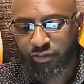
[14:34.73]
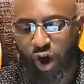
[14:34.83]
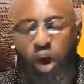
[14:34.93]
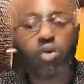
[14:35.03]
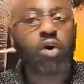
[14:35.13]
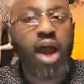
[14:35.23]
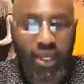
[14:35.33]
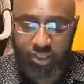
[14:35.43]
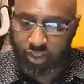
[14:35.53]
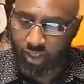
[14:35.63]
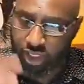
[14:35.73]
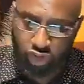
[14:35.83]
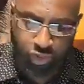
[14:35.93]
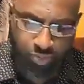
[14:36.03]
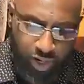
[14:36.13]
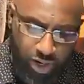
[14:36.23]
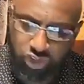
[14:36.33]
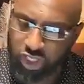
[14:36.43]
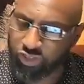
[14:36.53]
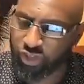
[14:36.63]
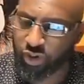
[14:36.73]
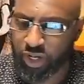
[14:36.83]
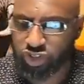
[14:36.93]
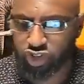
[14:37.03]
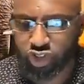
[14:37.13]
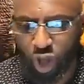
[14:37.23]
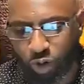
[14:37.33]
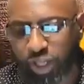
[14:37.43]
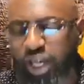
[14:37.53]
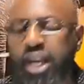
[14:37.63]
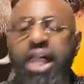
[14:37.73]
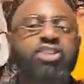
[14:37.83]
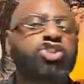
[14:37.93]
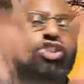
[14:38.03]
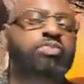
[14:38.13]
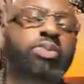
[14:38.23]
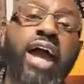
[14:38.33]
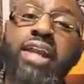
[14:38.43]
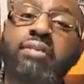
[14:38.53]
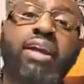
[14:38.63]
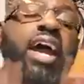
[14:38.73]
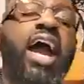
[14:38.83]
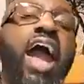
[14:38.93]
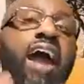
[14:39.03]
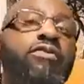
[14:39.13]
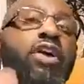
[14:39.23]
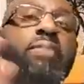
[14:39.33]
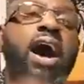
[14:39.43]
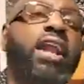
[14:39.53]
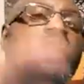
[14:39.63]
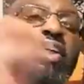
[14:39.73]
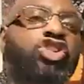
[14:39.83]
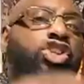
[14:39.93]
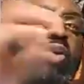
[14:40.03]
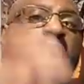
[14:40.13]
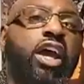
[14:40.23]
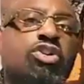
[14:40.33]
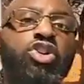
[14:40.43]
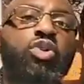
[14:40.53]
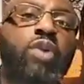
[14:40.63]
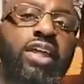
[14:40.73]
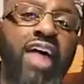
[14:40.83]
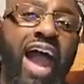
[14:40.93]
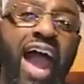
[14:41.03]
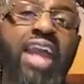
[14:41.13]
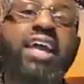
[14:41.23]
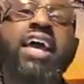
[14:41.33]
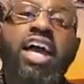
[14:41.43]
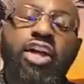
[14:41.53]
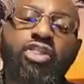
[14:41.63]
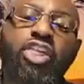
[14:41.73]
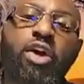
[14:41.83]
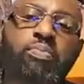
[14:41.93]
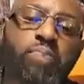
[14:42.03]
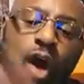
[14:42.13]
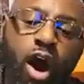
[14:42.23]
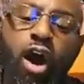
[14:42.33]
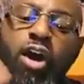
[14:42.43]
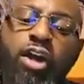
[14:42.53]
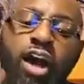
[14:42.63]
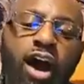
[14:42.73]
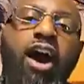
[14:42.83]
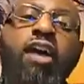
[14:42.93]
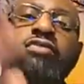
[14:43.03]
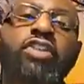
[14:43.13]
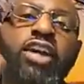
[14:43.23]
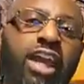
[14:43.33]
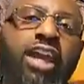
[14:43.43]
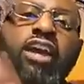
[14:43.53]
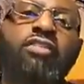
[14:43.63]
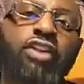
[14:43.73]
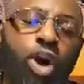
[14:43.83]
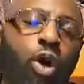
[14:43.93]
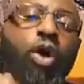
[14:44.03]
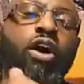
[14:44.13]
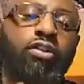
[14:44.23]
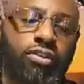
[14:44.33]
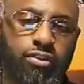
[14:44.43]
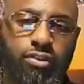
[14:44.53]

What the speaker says: far right conspiracy theories, stolen elections, planned them. Everybody that you hear doing that, they're part of the King of the North.